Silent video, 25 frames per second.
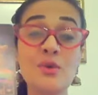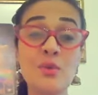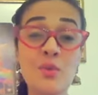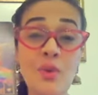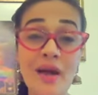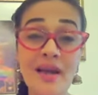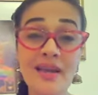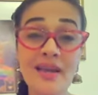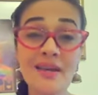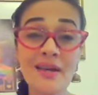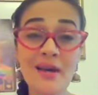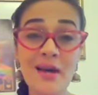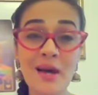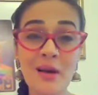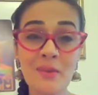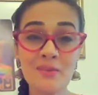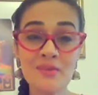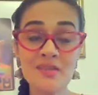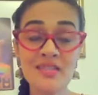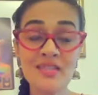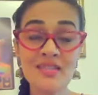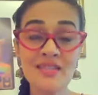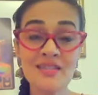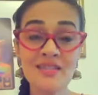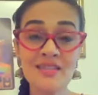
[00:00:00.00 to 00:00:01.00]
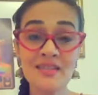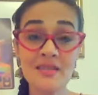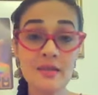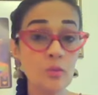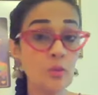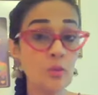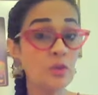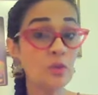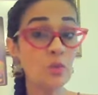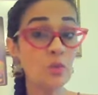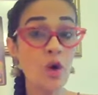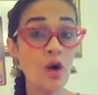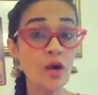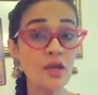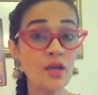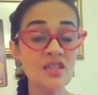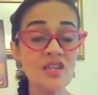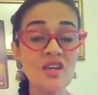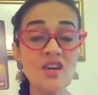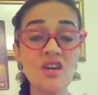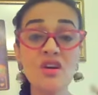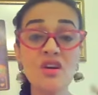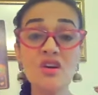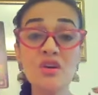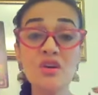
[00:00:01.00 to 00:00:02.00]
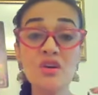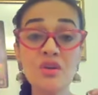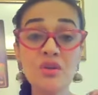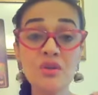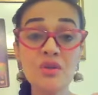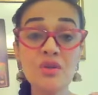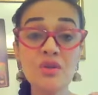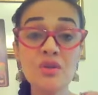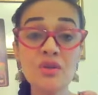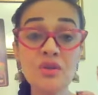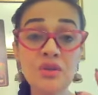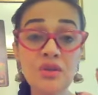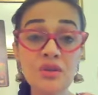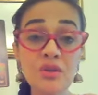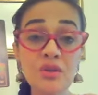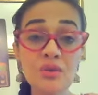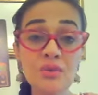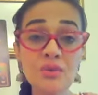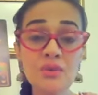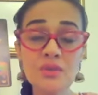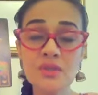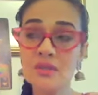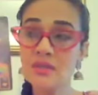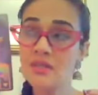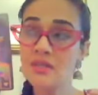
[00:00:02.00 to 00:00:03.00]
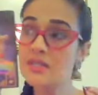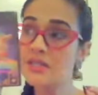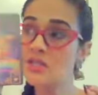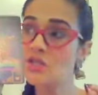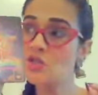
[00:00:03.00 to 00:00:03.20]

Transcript: The rider comes in with what? Good news.